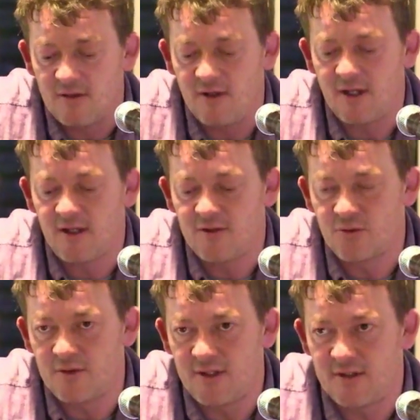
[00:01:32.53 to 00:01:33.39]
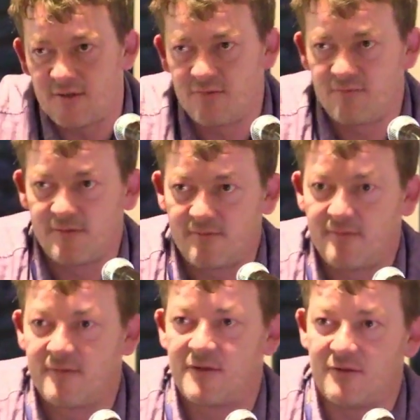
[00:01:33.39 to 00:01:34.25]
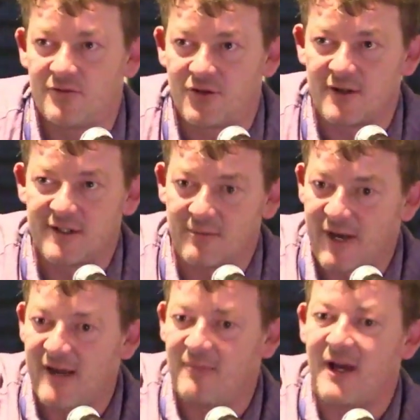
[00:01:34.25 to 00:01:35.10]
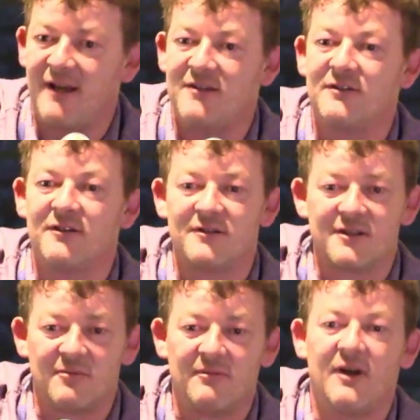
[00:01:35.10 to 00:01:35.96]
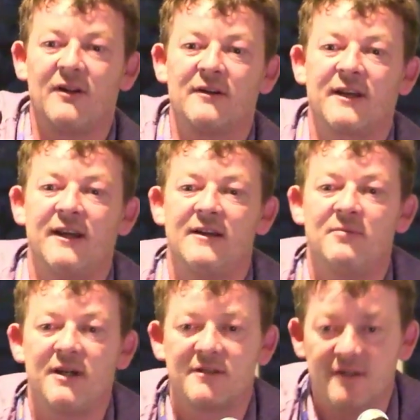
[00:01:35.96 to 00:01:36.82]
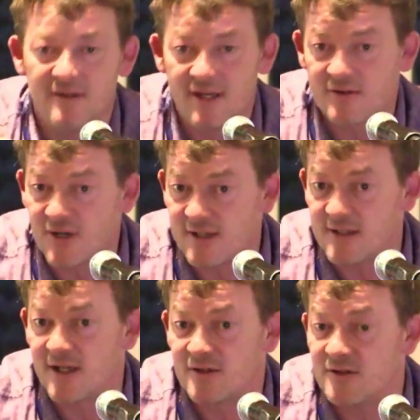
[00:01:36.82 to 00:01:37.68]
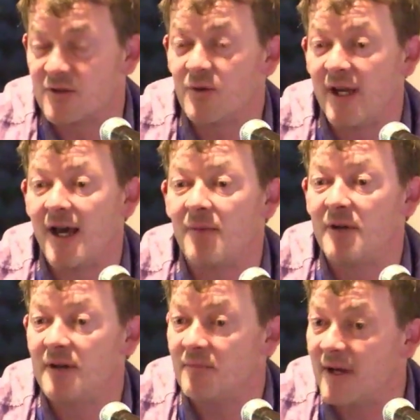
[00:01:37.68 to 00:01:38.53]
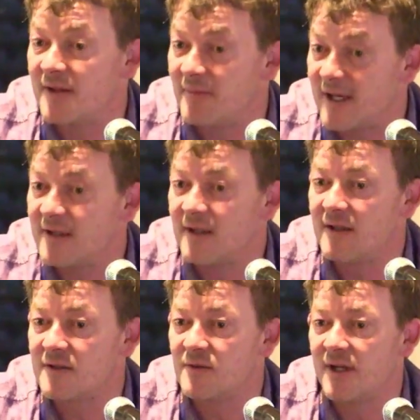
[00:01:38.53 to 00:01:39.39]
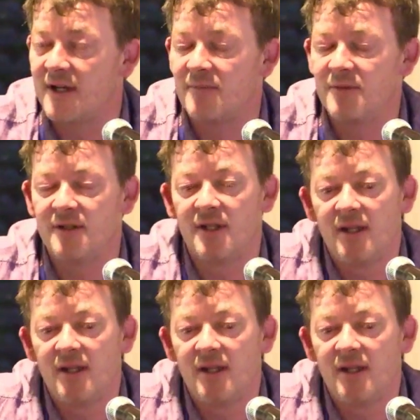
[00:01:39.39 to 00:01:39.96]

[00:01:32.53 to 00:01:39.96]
really don't need to trust a bank manager or some other kind of person. That transaction's going to happen. Mathematically, it's going to happen.